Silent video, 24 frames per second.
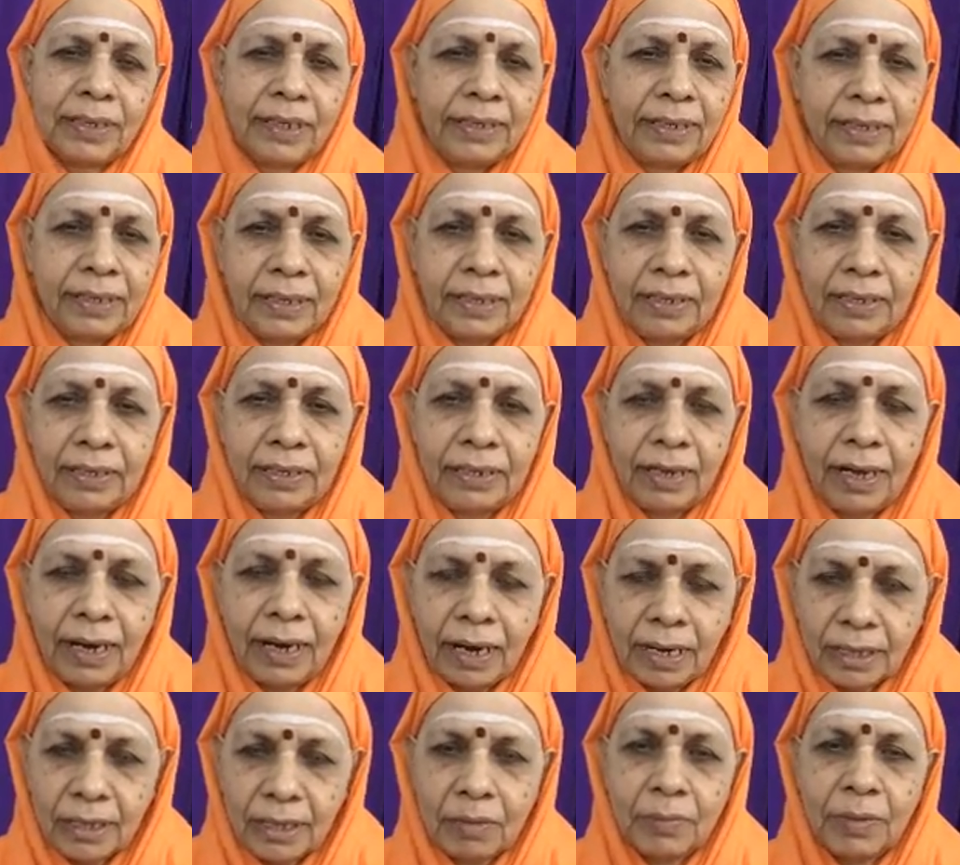and death.
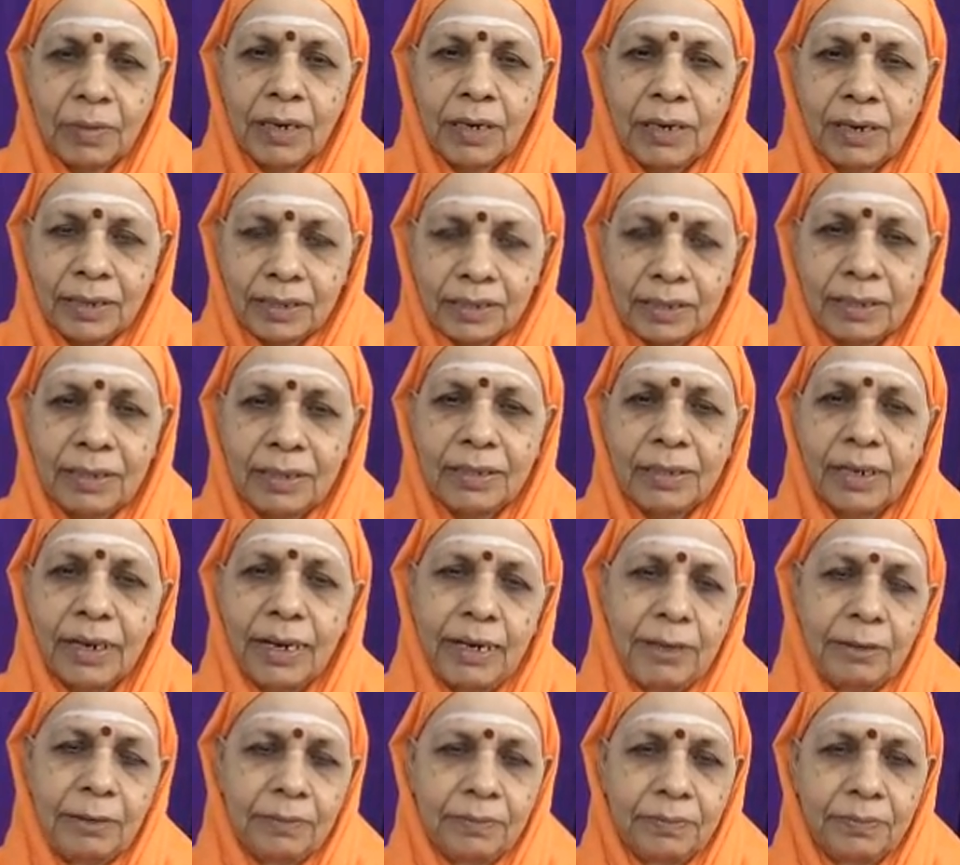Atma doesn't
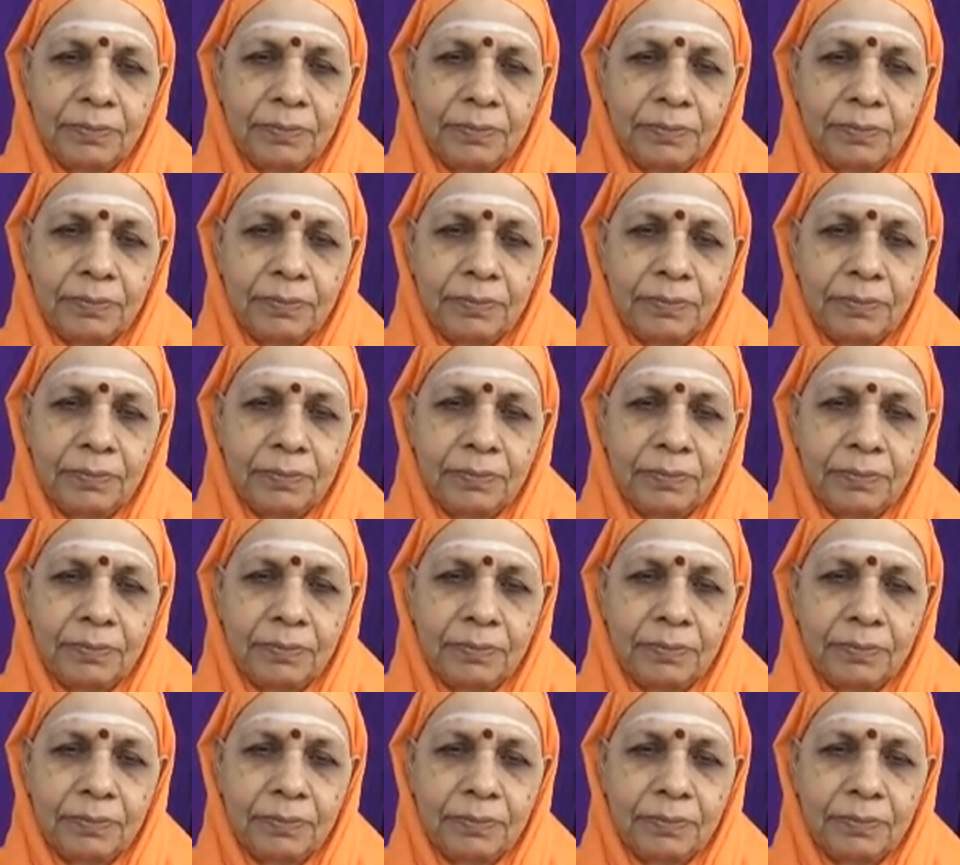have.